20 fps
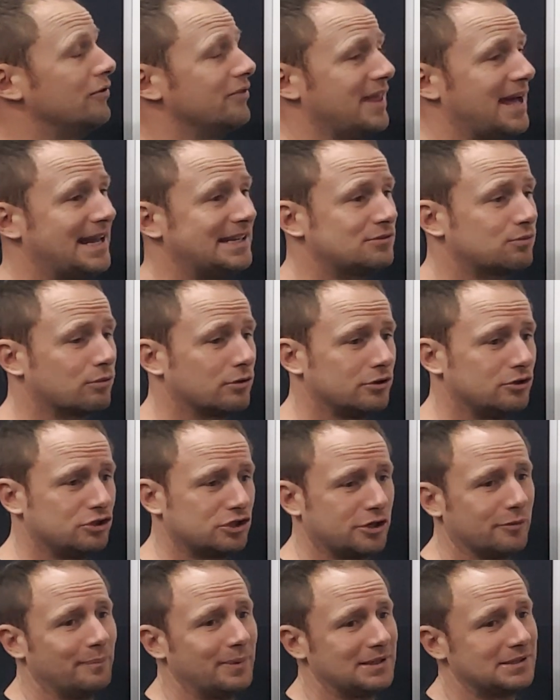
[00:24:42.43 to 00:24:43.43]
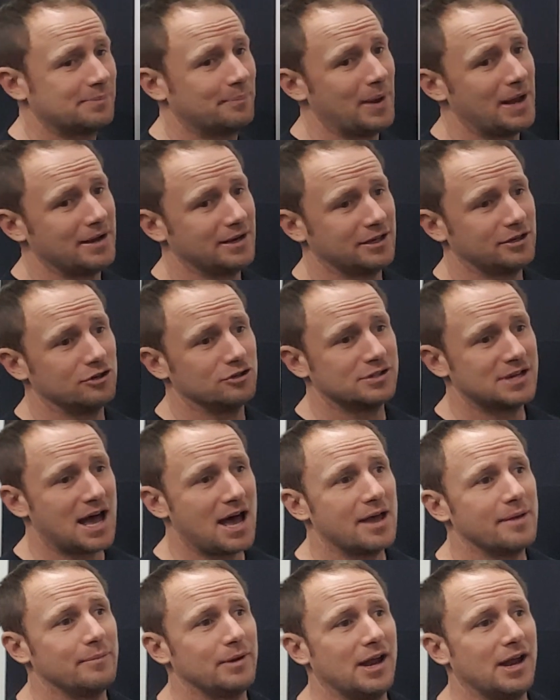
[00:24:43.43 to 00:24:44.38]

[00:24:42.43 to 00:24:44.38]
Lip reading: And that's where you should be spending your time